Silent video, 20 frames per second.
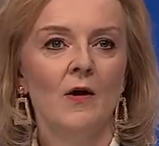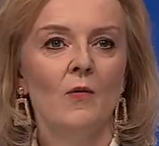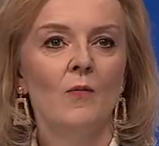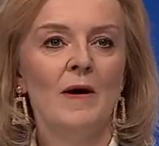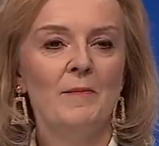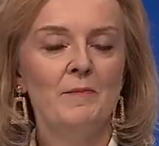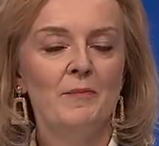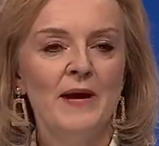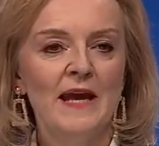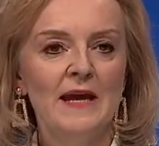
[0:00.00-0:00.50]

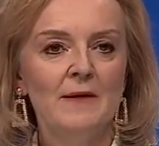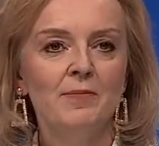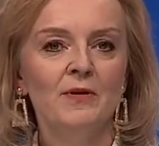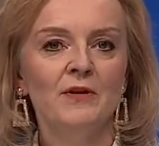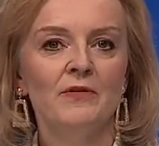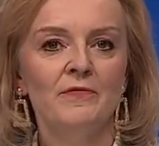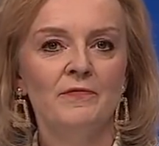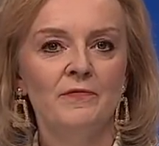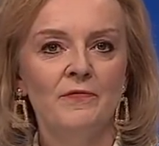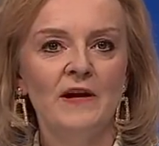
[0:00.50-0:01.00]
When
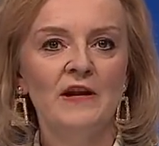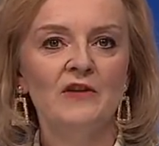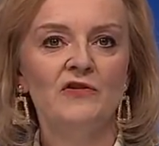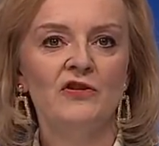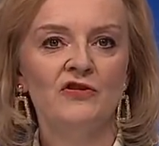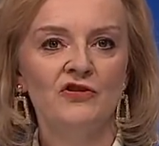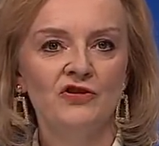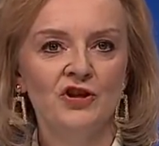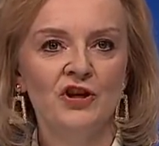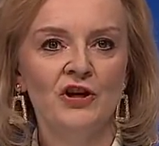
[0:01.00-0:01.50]
people are free
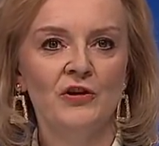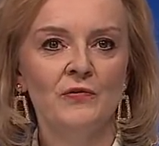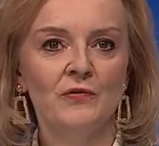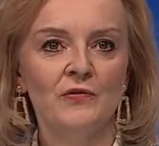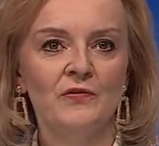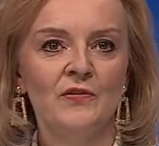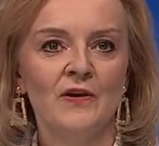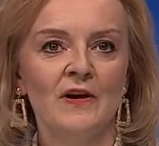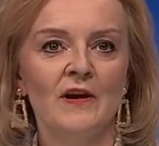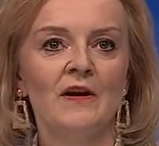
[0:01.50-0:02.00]
to
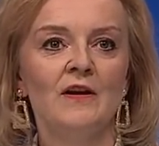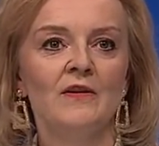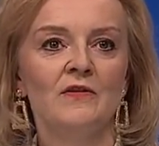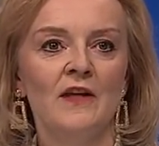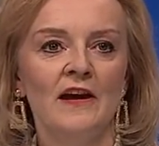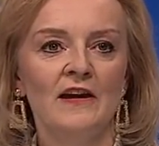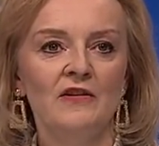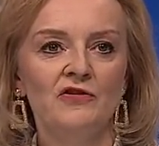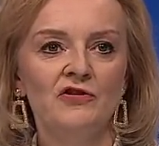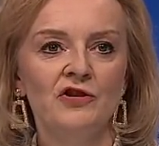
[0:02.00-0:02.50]
choose,
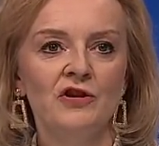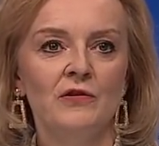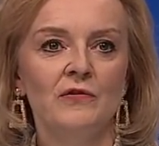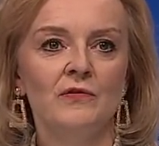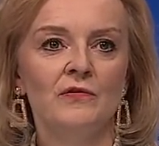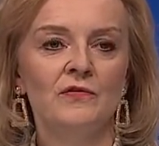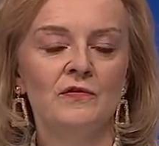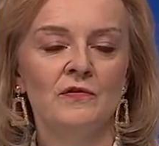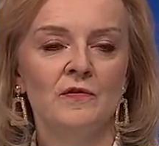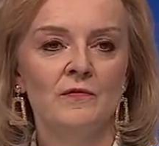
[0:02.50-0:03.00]
they
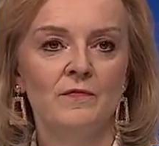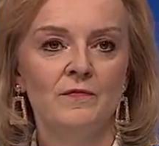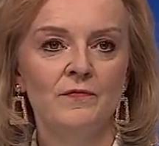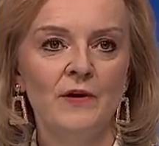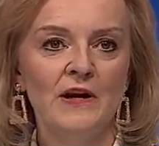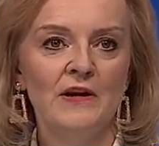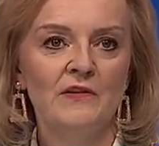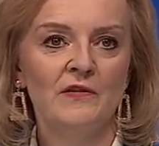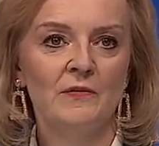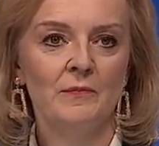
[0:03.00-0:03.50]
choose
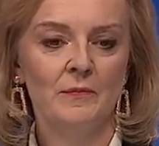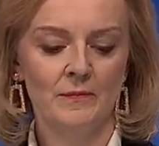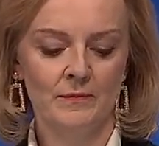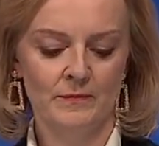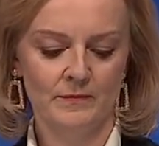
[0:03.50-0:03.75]
freedom.